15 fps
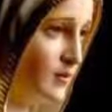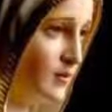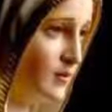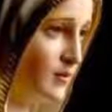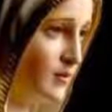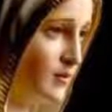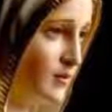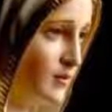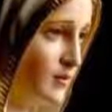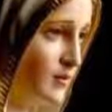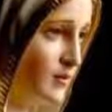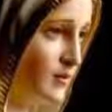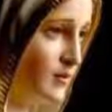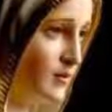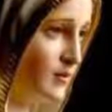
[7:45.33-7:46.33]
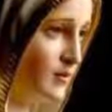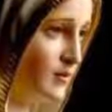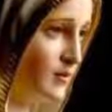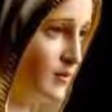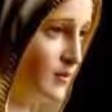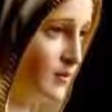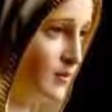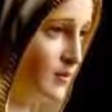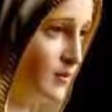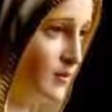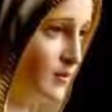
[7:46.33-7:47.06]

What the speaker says: [no speech]